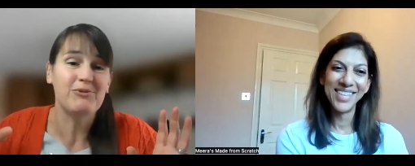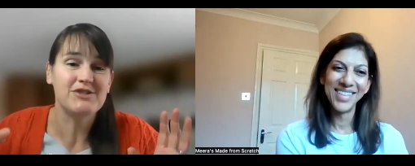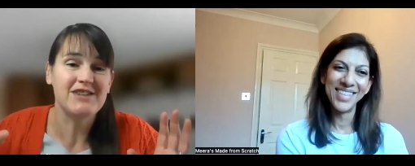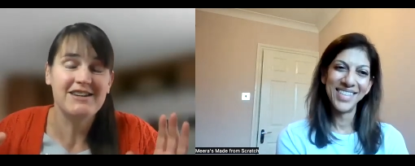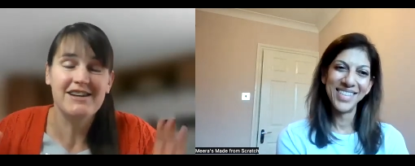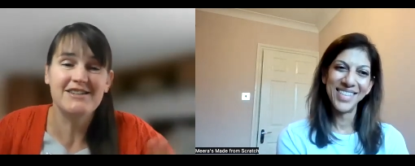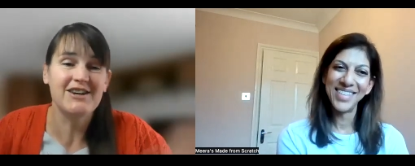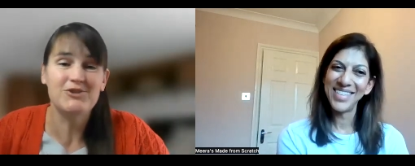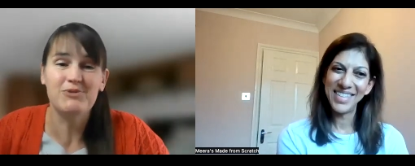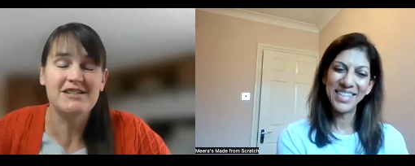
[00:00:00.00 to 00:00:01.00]
Speaker 1: than I was 10 years
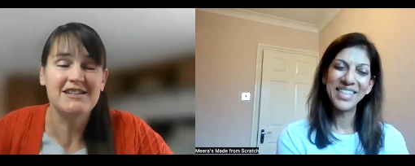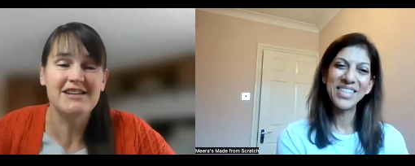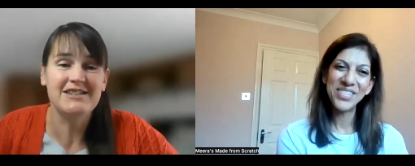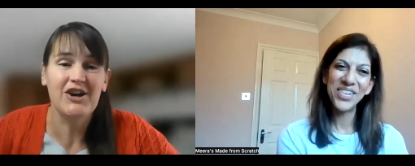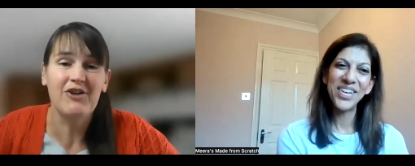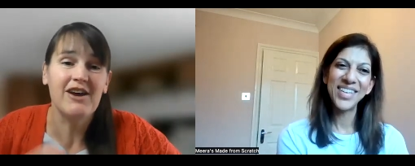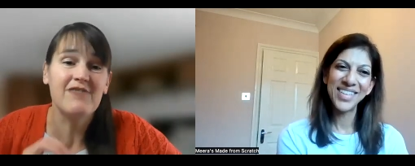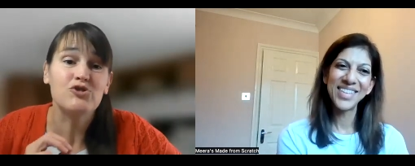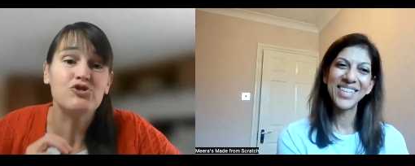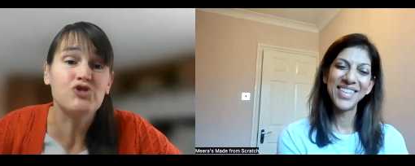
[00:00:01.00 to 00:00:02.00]
ago, 20 years ago, and
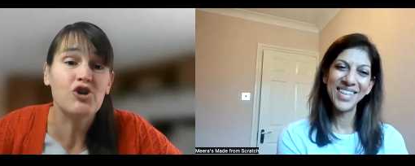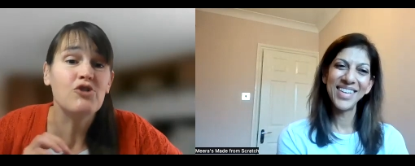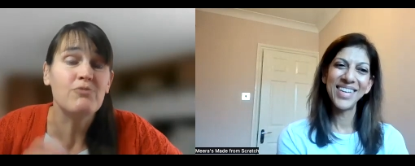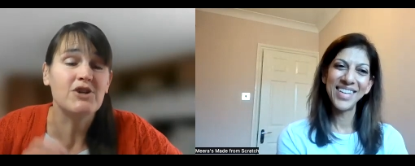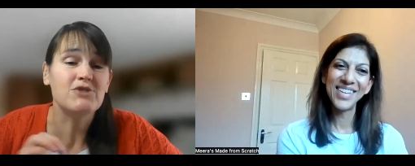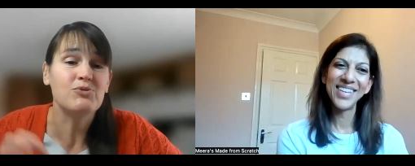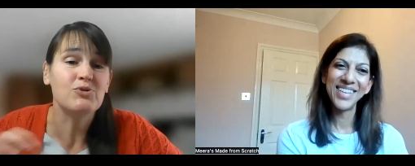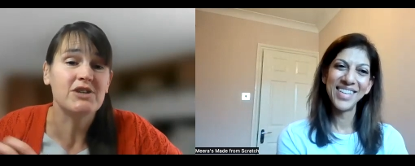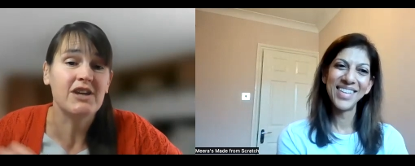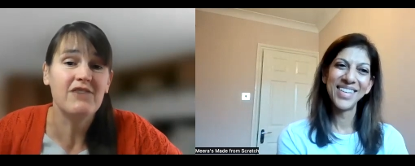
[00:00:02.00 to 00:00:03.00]
I've got so much more
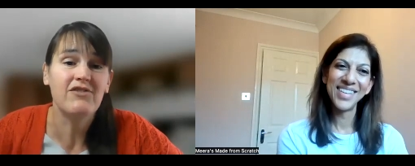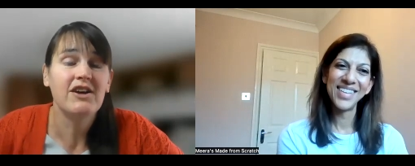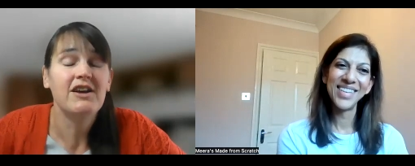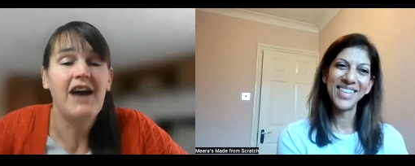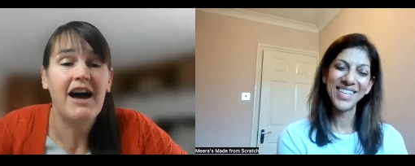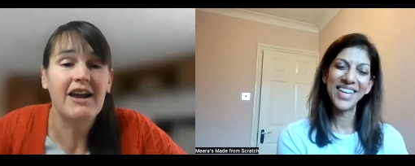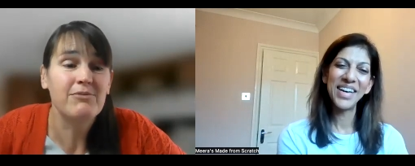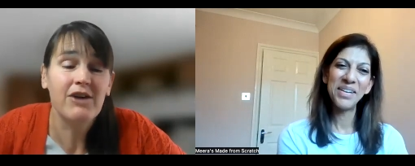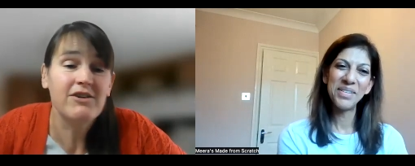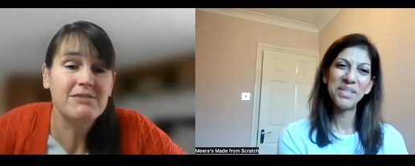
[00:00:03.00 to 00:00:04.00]
to give. And yeah.
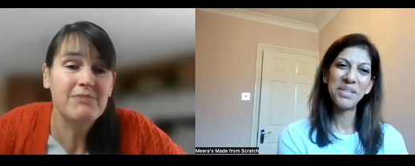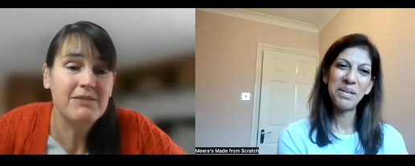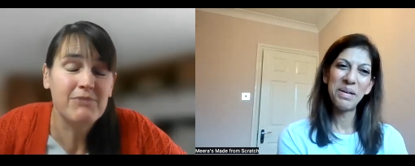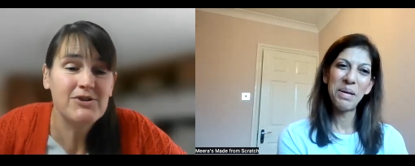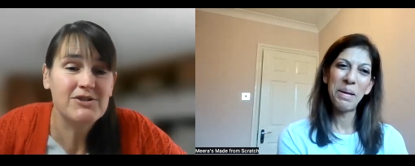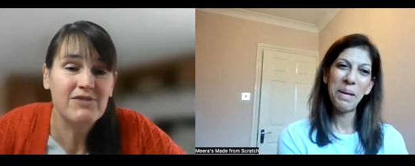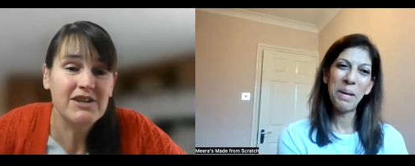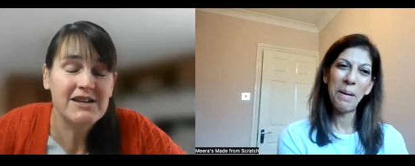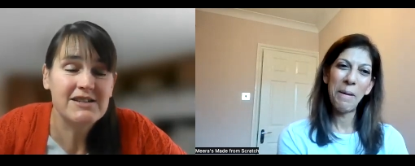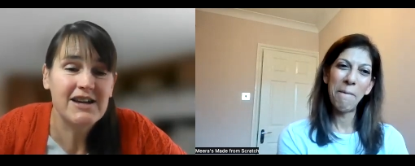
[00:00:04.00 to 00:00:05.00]
I'm going to make the most of the
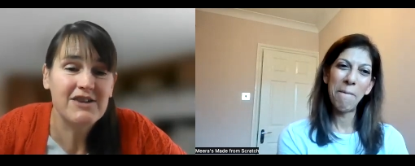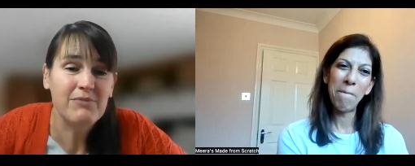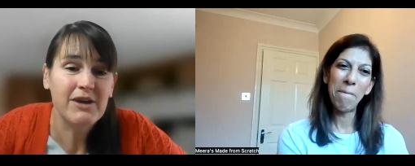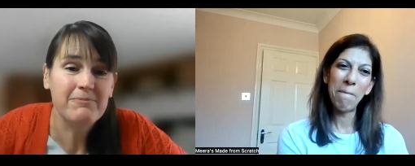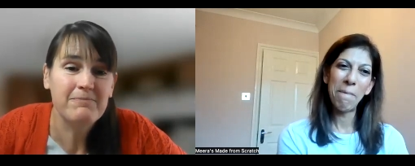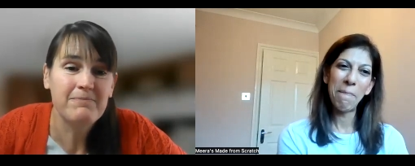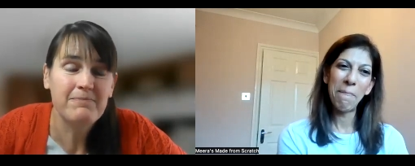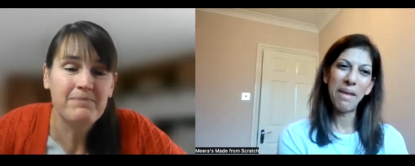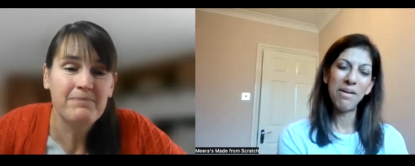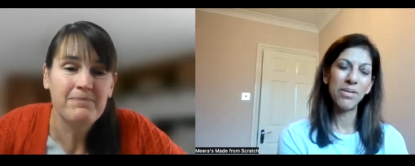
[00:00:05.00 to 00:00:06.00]
years ahead of me.
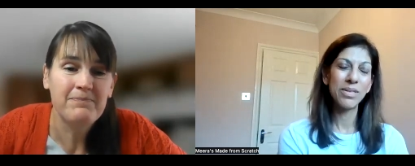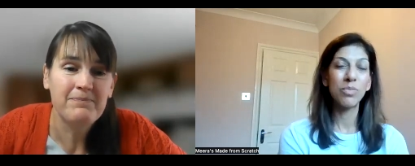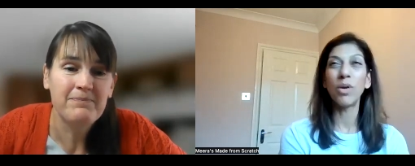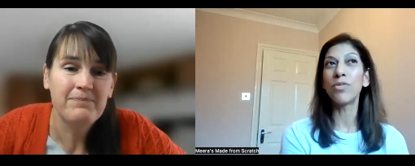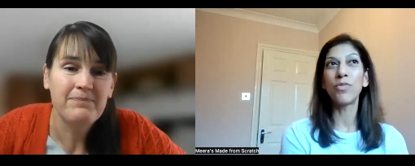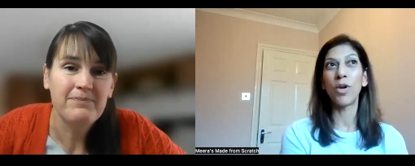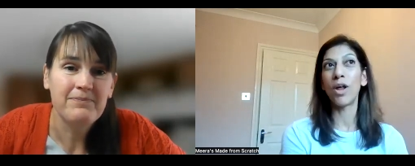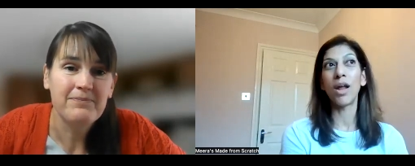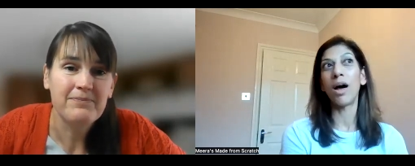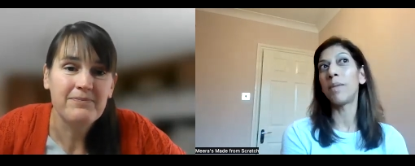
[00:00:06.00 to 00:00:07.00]
Speaker 2: Oh, it's wonderful.
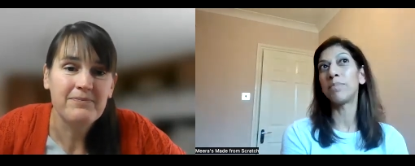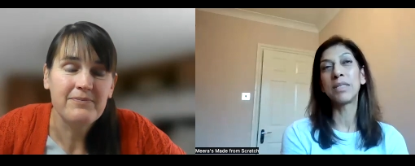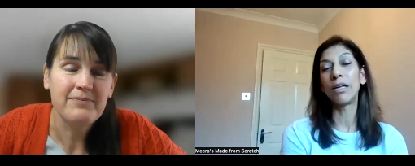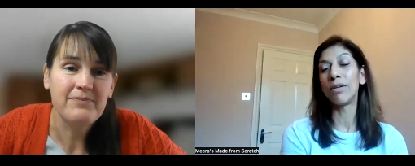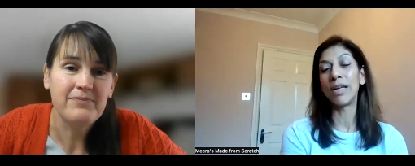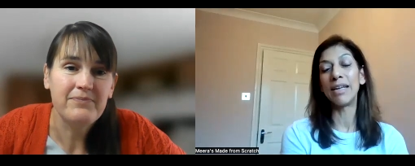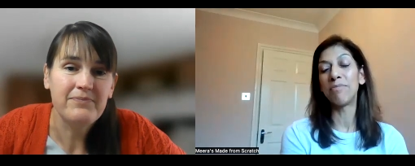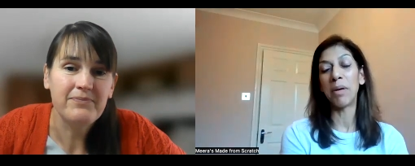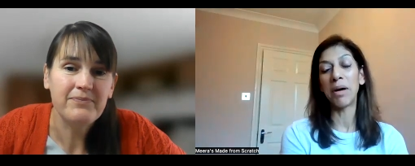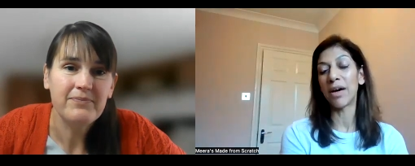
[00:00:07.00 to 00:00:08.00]
And I absolutely
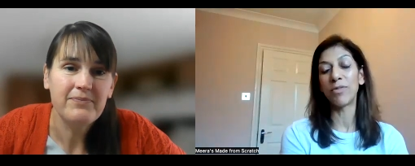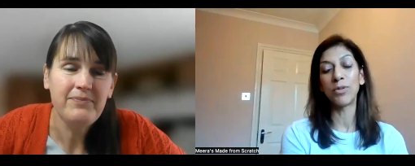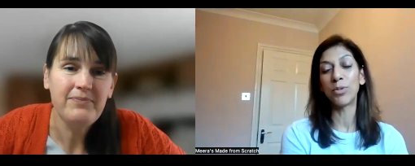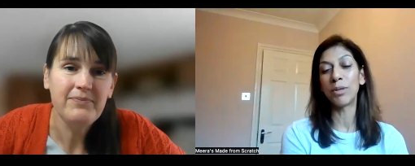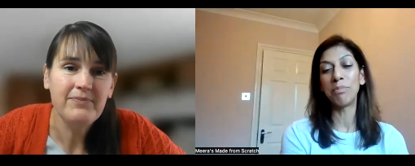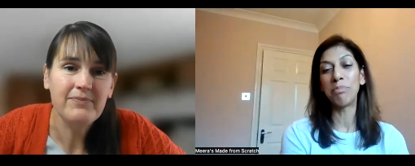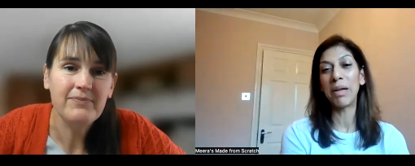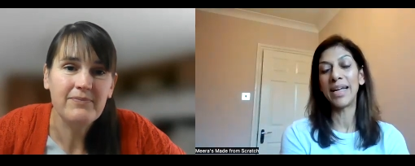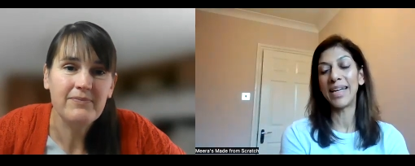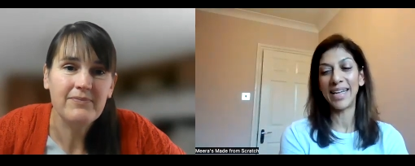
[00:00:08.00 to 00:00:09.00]
live by that rule
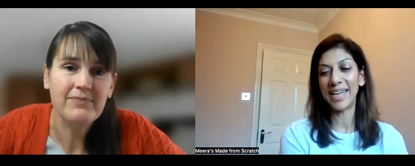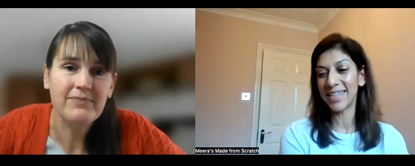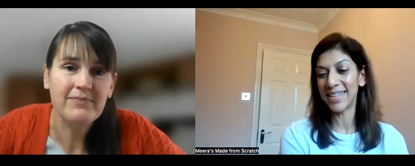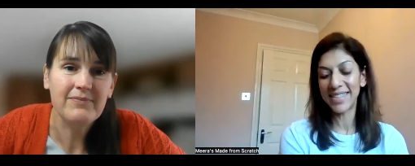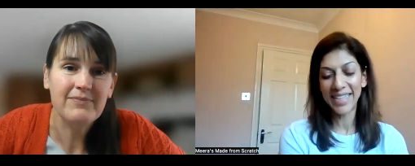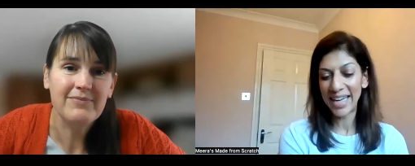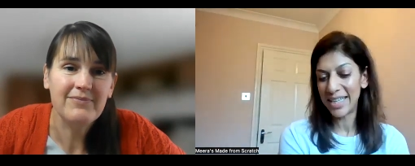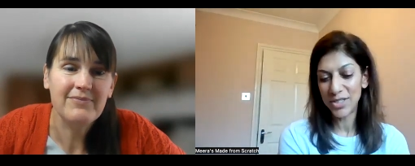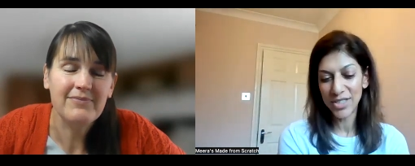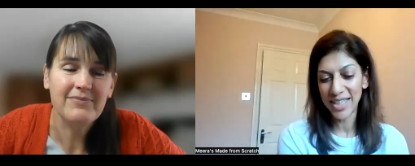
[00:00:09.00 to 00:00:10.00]
completely.
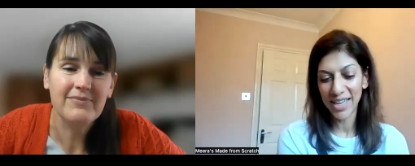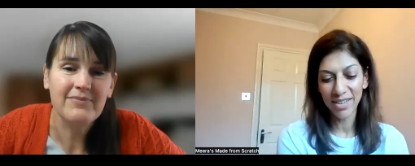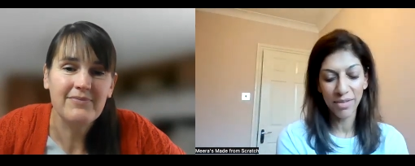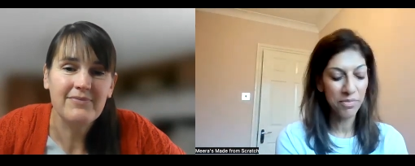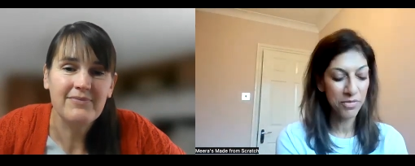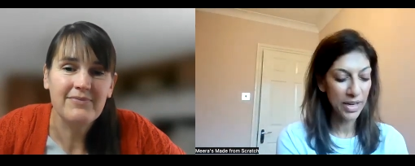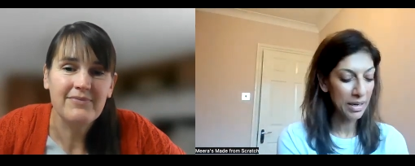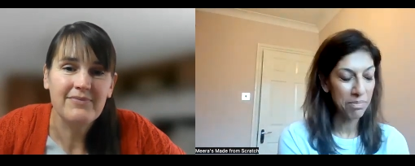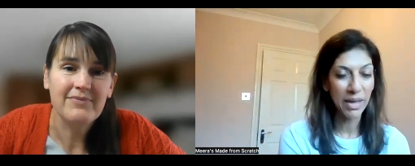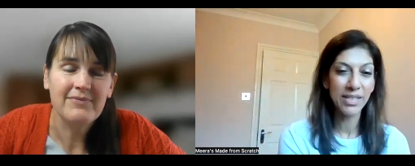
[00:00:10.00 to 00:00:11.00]
Exactly as you said, I'm
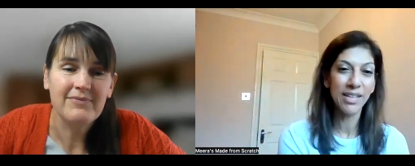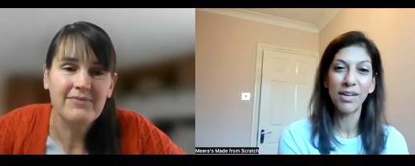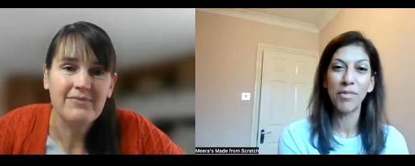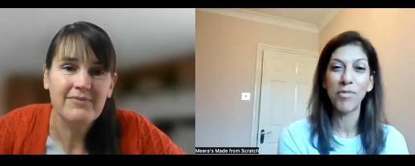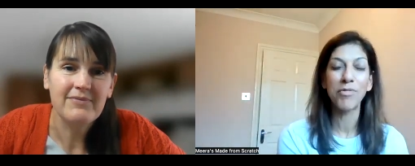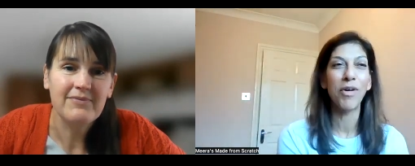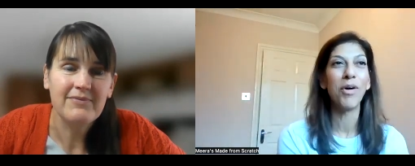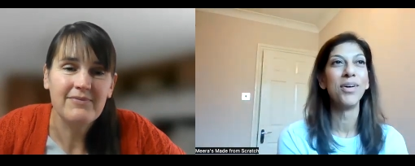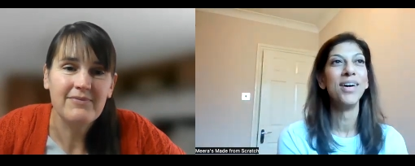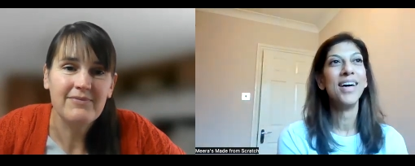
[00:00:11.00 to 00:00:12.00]
feeling better than I've ever felt.